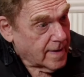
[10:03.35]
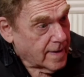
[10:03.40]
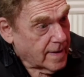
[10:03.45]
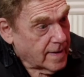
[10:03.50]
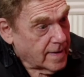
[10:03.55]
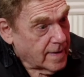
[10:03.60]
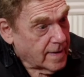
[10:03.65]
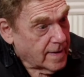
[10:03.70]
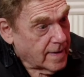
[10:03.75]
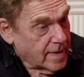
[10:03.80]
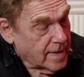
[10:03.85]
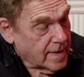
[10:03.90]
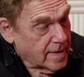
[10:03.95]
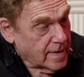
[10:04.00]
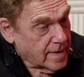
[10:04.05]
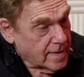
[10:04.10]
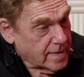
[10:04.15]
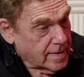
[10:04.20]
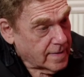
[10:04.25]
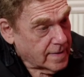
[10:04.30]

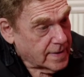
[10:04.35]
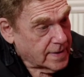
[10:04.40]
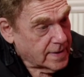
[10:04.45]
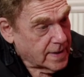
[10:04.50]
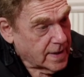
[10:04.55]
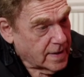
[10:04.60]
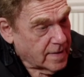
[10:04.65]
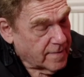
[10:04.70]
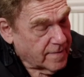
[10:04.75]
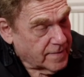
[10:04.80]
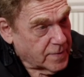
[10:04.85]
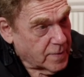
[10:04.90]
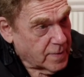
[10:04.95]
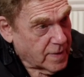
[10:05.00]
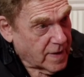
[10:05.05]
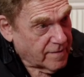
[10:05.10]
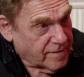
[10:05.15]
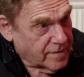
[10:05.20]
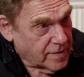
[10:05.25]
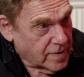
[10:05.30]
I stayed there for
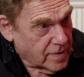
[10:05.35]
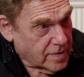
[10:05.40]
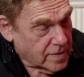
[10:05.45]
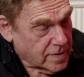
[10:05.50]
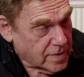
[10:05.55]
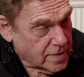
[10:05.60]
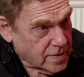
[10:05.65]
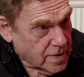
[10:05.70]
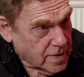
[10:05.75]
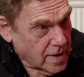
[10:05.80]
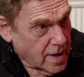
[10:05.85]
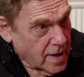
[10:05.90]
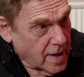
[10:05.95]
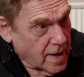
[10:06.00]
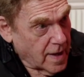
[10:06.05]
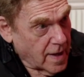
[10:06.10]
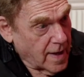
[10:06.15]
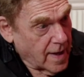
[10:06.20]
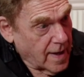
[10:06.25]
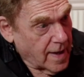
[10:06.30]
2.5 years.
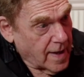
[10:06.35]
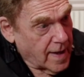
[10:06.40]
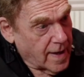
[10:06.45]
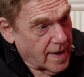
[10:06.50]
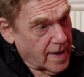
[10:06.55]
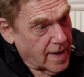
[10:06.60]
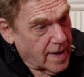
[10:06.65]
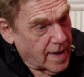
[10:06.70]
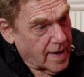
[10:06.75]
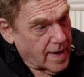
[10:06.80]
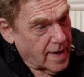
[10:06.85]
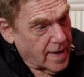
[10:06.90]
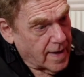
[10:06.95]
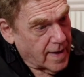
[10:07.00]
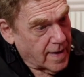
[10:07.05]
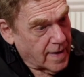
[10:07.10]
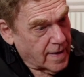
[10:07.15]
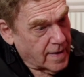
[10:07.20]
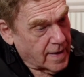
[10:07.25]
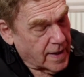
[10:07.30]

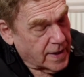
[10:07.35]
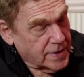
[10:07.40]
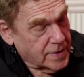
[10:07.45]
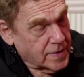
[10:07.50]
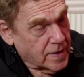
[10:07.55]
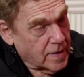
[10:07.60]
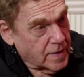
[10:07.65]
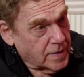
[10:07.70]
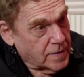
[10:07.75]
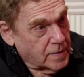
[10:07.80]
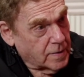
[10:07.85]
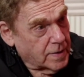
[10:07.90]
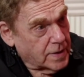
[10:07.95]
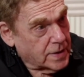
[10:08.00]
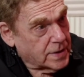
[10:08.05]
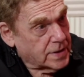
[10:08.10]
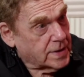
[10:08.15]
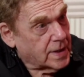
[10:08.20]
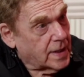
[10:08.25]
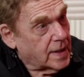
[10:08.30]
And I started
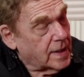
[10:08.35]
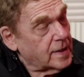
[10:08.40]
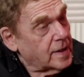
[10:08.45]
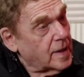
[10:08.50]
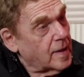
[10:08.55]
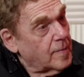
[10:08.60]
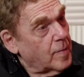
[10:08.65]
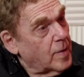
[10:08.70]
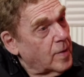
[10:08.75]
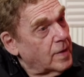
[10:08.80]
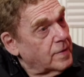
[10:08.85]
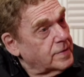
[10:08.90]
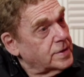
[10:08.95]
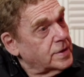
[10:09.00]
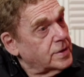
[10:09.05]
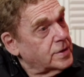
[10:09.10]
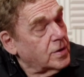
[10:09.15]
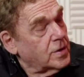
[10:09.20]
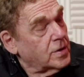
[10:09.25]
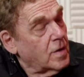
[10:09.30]
doing stand-up while I
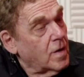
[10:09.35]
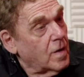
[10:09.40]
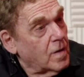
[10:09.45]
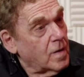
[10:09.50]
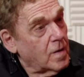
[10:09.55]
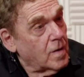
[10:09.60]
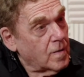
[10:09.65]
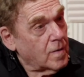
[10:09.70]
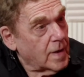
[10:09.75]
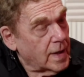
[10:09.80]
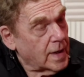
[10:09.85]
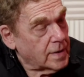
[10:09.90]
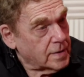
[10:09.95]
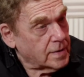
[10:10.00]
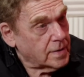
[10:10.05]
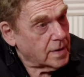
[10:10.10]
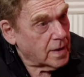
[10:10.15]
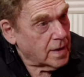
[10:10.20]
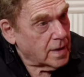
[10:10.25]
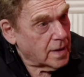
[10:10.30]
was in Chicago at
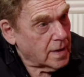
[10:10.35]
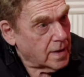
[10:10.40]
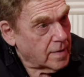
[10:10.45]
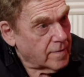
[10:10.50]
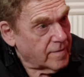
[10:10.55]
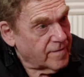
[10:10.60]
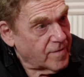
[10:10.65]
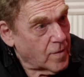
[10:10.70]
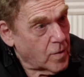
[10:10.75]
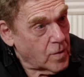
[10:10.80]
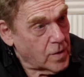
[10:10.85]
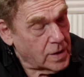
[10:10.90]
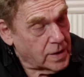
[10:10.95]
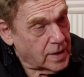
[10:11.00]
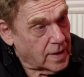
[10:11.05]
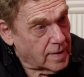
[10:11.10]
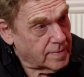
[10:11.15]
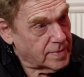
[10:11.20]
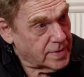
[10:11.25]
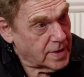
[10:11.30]
folk
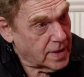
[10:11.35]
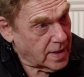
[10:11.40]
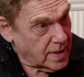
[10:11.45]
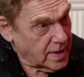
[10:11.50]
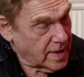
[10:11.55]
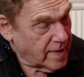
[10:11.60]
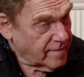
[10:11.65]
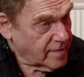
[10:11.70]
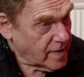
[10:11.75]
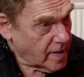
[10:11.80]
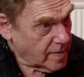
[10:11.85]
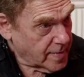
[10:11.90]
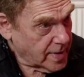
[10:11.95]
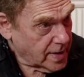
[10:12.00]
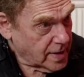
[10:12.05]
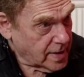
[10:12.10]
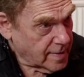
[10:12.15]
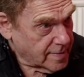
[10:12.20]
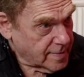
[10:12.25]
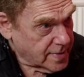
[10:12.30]
clubs. They didn't have
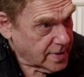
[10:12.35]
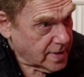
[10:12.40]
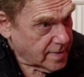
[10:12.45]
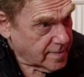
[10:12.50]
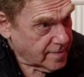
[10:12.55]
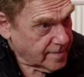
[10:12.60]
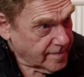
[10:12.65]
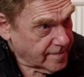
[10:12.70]
comedy clubs then.